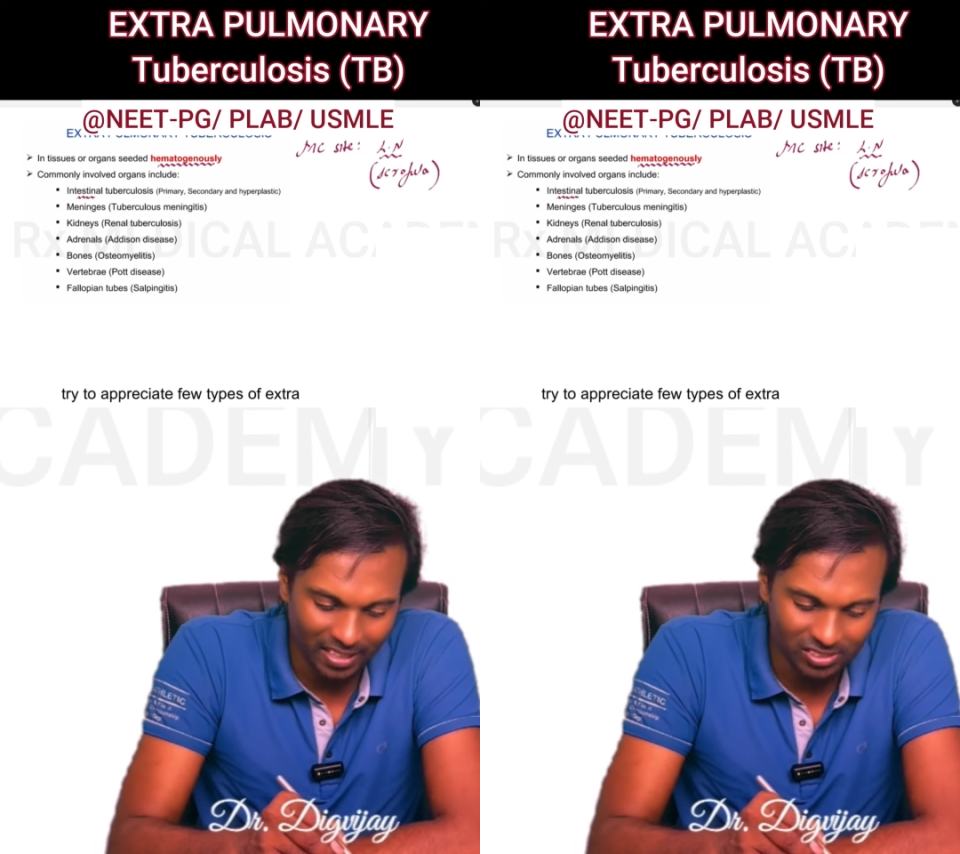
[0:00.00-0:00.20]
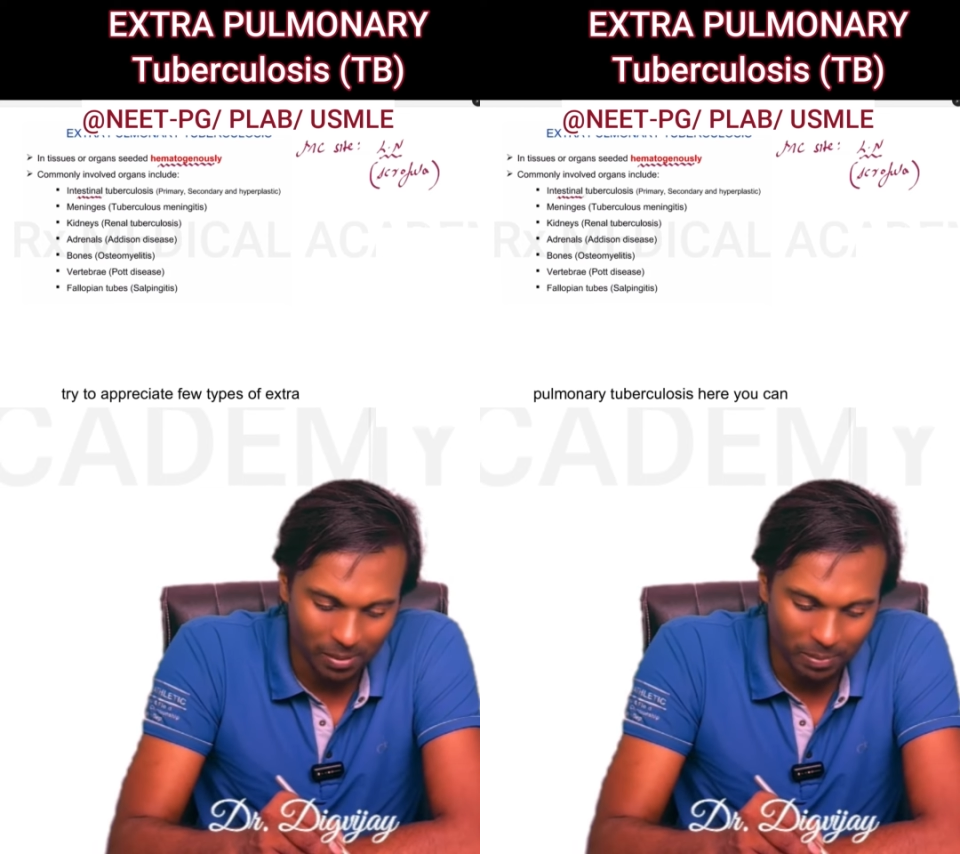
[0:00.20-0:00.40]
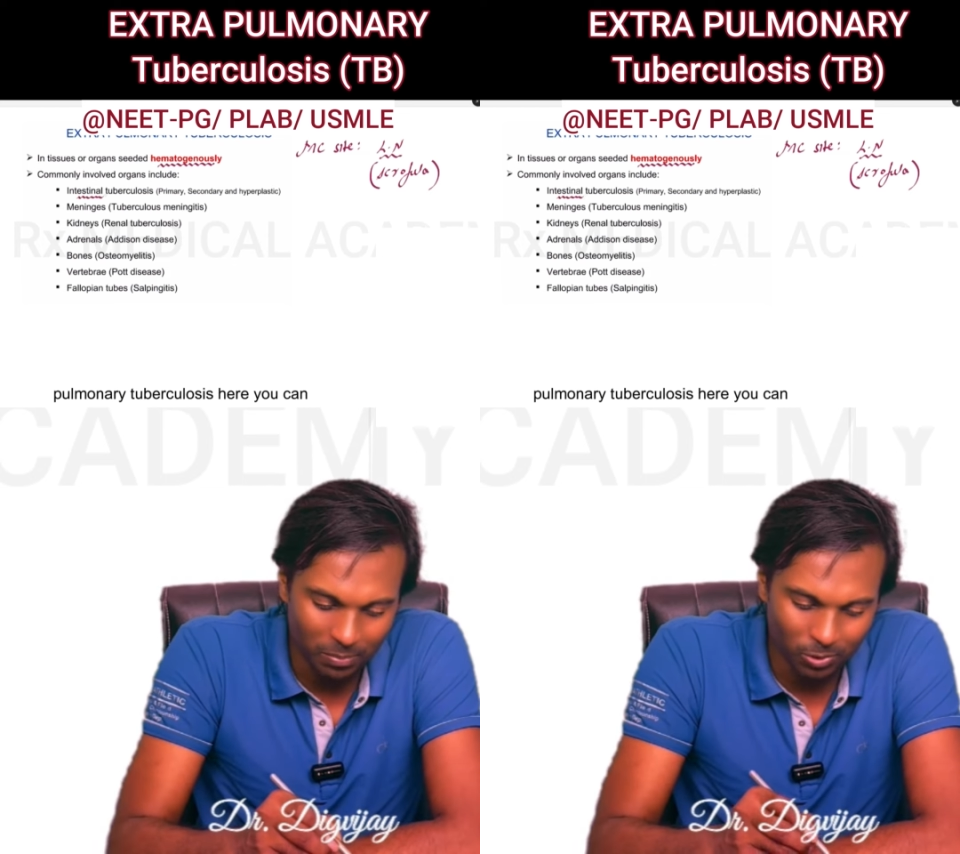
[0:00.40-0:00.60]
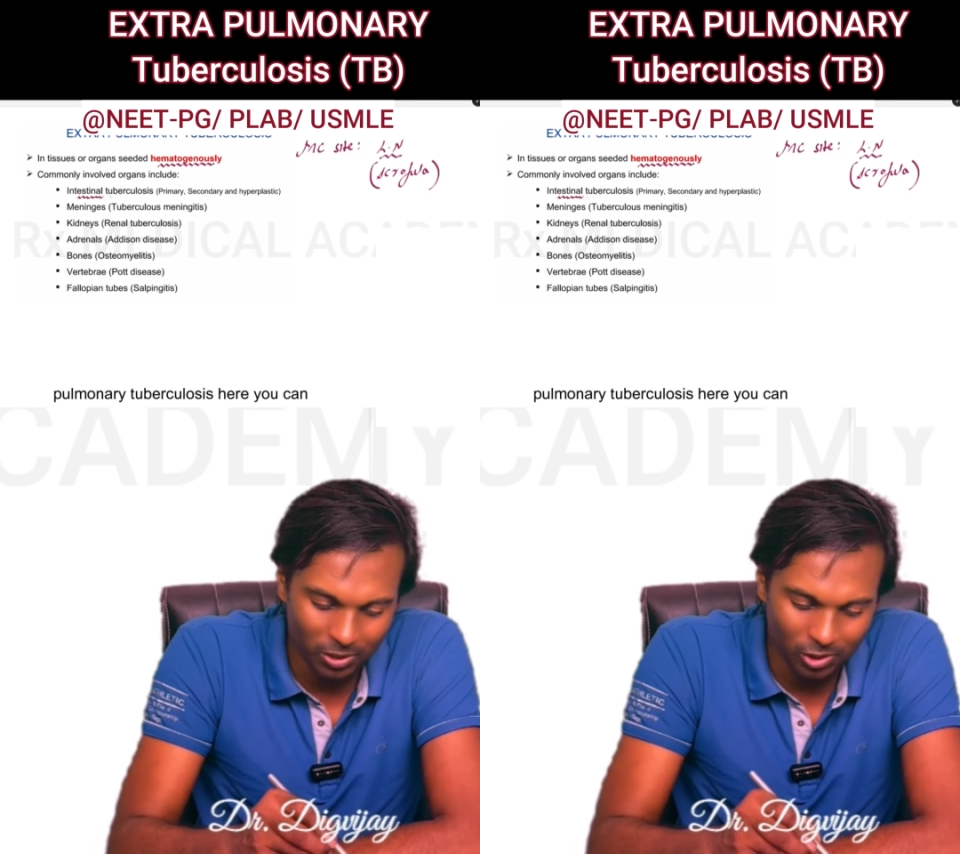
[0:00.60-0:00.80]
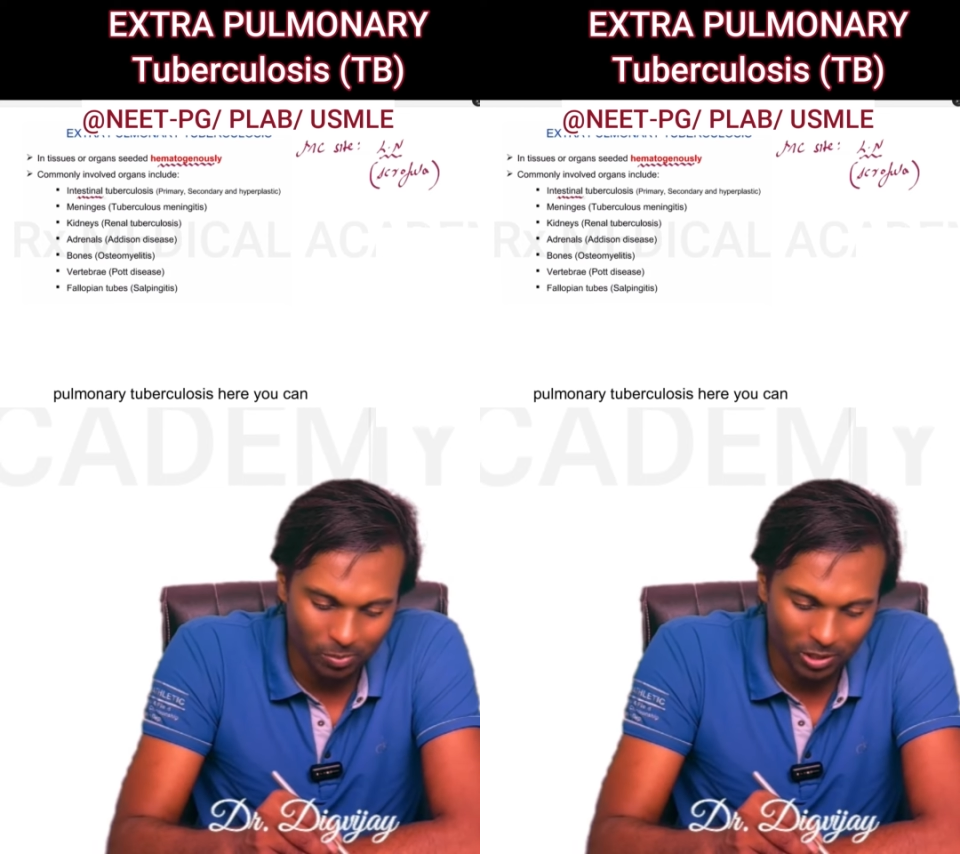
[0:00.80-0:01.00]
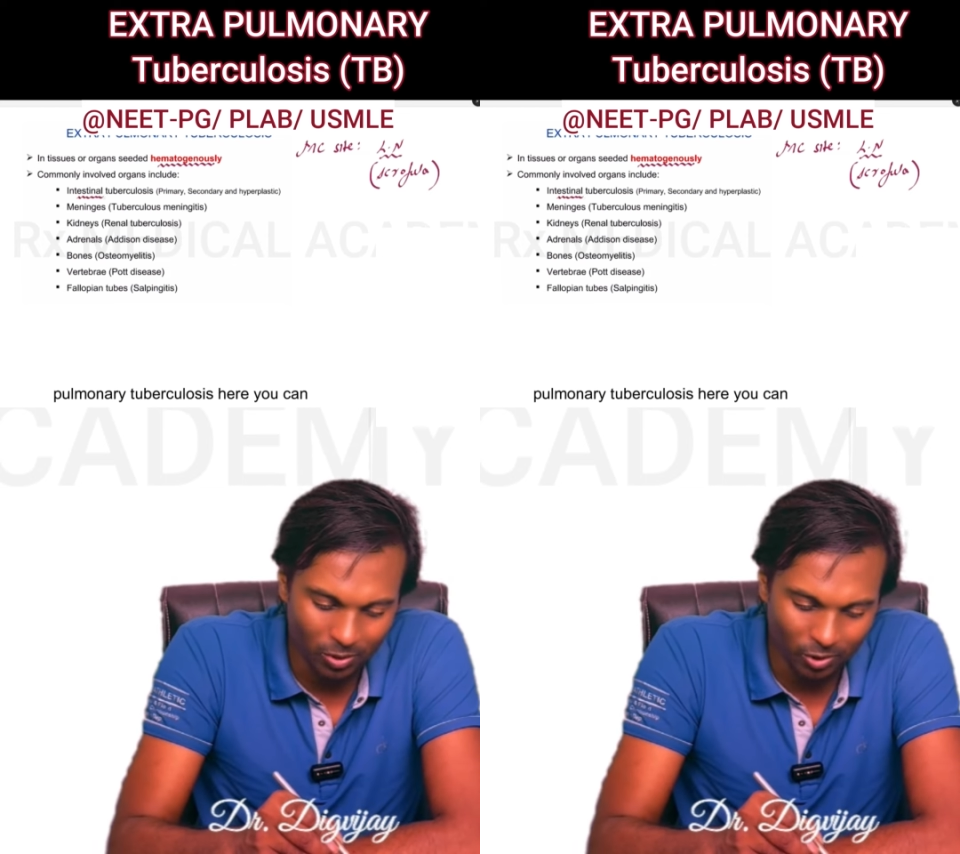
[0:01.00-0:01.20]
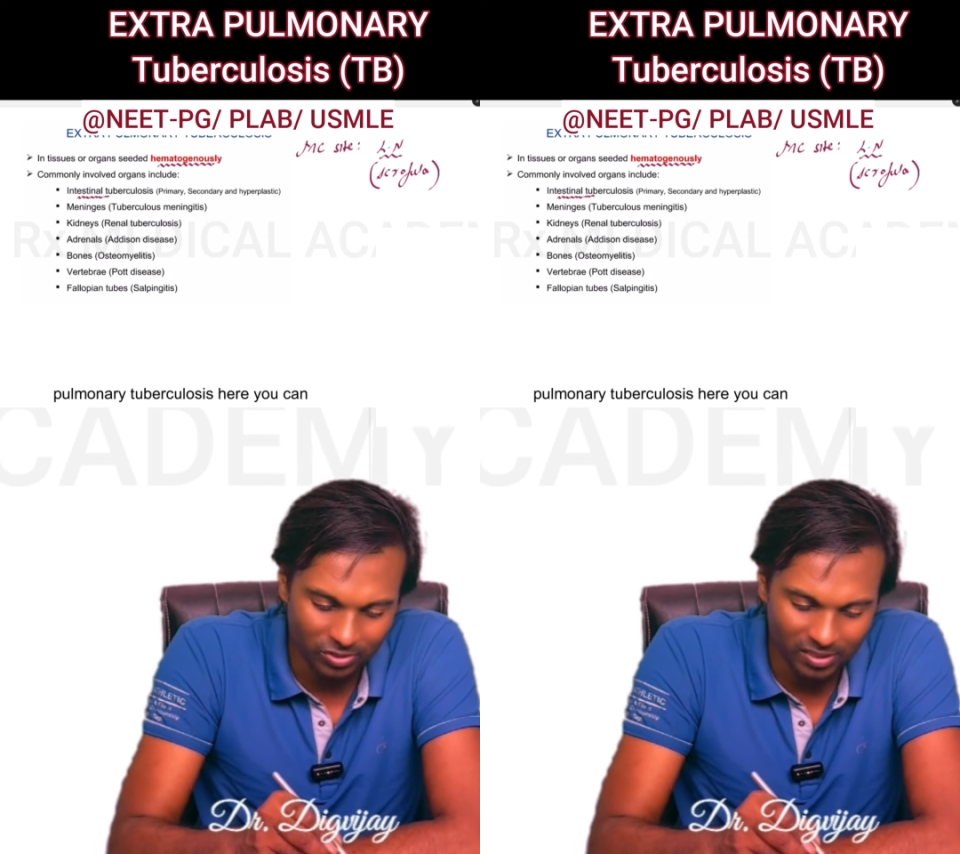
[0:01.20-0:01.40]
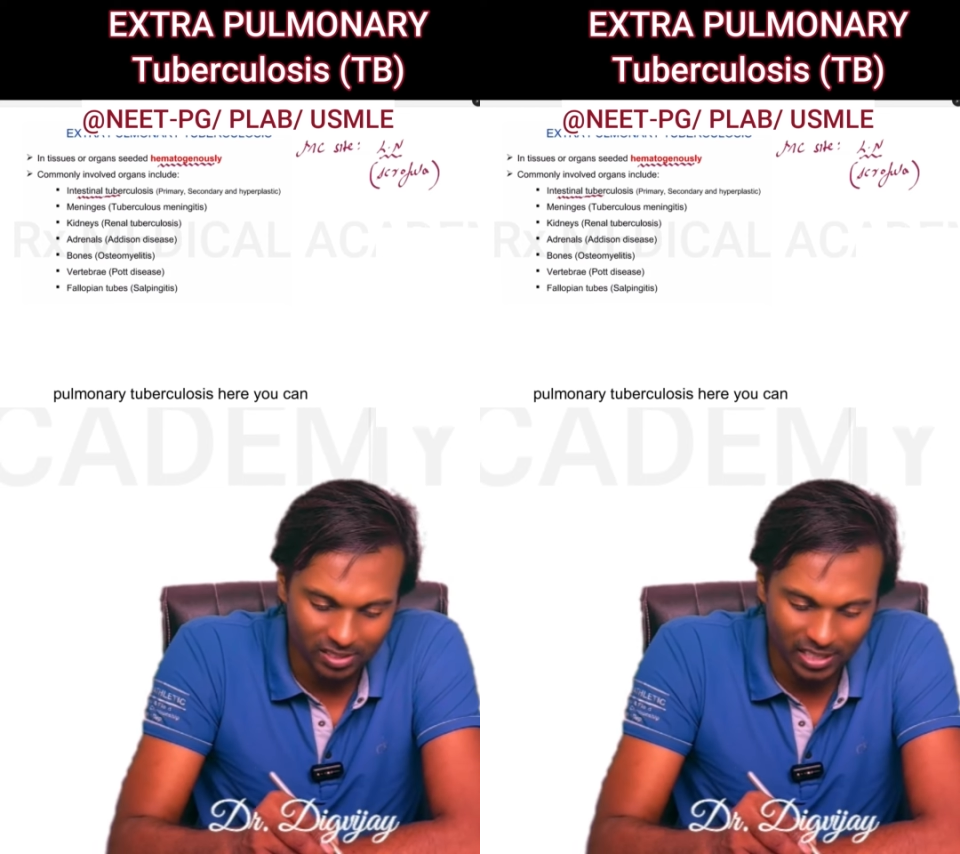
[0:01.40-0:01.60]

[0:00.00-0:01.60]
extrapulmonary tuberculosis.